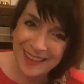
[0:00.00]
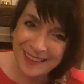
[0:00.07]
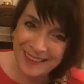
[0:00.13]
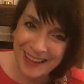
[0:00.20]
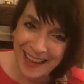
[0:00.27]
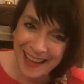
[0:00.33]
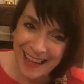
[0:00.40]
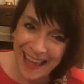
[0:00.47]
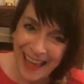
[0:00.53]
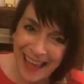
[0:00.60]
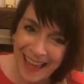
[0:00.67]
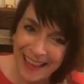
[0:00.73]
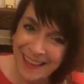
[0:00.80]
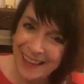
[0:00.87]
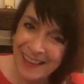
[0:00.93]
Take
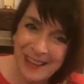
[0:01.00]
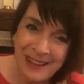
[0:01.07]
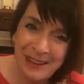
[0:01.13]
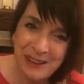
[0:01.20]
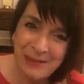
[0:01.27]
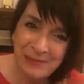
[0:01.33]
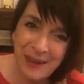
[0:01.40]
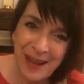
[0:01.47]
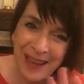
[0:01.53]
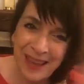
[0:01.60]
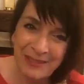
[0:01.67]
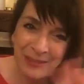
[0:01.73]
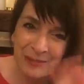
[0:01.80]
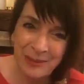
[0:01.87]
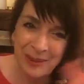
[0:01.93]
care. Goodbye,
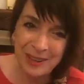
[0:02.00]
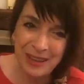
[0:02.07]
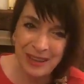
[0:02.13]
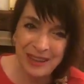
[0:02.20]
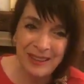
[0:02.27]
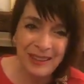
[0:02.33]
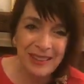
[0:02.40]
everybody.